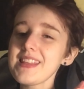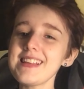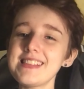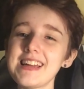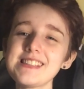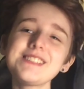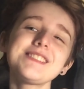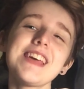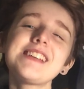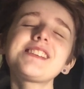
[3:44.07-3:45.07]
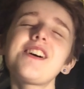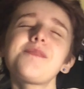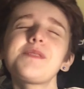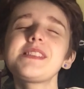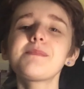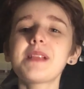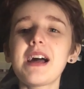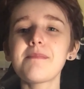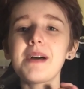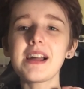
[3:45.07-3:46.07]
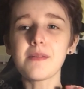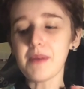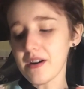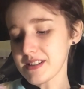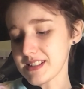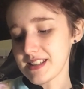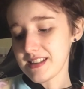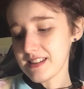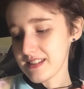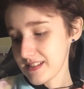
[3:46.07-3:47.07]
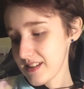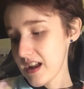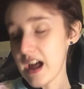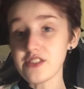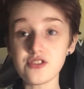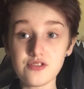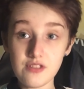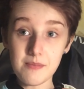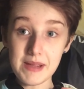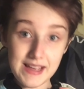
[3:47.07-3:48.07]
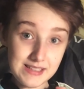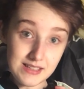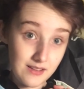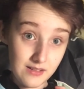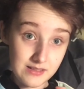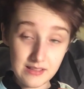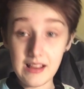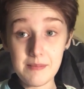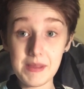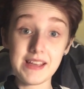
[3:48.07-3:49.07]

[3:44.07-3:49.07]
let us get on with the blind bag unboxing. I just dropped my axolotl, I'm that